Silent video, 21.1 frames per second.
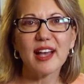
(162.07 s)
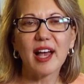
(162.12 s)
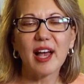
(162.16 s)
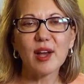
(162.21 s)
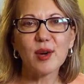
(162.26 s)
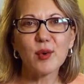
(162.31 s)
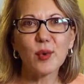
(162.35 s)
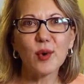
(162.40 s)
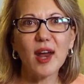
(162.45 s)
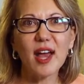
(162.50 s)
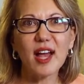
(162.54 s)

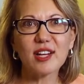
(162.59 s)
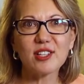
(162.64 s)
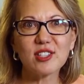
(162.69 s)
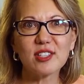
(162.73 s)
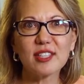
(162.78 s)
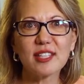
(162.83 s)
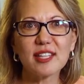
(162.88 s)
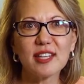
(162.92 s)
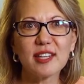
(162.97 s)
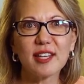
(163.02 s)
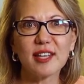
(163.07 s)
And we're
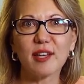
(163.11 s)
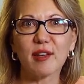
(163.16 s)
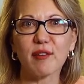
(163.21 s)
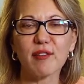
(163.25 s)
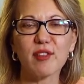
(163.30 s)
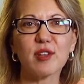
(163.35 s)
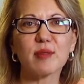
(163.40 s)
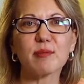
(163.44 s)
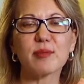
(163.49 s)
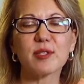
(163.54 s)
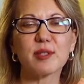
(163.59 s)
actually going to give
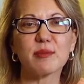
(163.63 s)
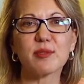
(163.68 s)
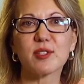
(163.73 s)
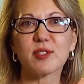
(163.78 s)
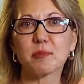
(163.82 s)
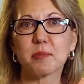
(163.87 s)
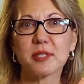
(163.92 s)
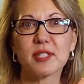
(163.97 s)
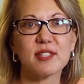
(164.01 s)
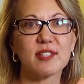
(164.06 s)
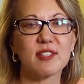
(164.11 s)
them some
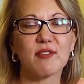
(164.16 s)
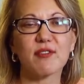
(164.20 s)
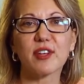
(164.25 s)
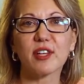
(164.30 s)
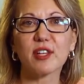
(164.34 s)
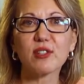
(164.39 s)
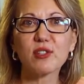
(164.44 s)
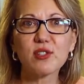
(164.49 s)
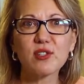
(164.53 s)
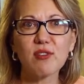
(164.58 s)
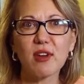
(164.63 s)
specific
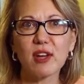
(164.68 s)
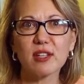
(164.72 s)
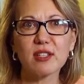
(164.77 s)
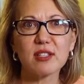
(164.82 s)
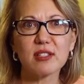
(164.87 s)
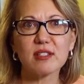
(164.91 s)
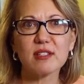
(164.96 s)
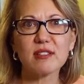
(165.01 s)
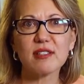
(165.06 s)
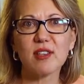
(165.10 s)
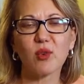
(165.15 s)

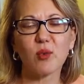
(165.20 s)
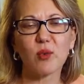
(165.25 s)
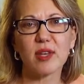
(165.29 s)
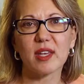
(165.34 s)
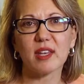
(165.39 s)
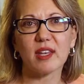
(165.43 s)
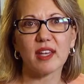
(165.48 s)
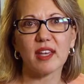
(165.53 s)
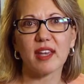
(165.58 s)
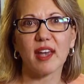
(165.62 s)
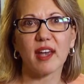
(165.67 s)
instructions that we
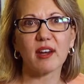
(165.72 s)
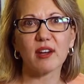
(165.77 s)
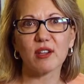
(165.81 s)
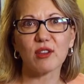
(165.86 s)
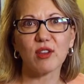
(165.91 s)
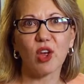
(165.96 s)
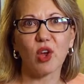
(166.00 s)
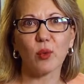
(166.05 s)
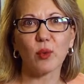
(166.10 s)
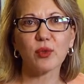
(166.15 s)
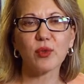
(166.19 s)
can get
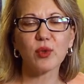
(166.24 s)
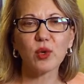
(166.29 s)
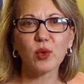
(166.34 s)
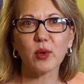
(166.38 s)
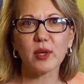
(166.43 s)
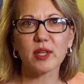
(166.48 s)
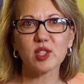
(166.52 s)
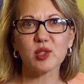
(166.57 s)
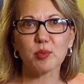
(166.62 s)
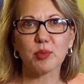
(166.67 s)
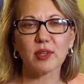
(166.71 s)
along with the
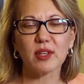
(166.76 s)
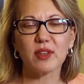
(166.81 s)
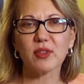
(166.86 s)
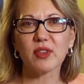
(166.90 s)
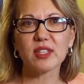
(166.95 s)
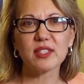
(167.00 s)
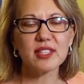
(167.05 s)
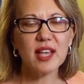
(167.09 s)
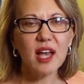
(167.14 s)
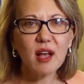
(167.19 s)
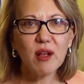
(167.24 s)
QuickSplint
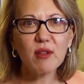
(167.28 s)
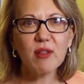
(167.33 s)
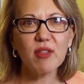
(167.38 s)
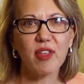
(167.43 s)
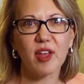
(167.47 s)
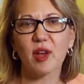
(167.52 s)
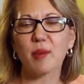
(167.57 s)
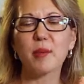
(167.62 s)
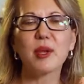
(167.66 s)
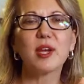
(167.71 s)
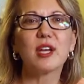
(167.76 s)
that tell
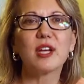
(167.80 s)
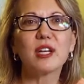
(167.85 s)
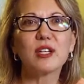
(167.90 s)
them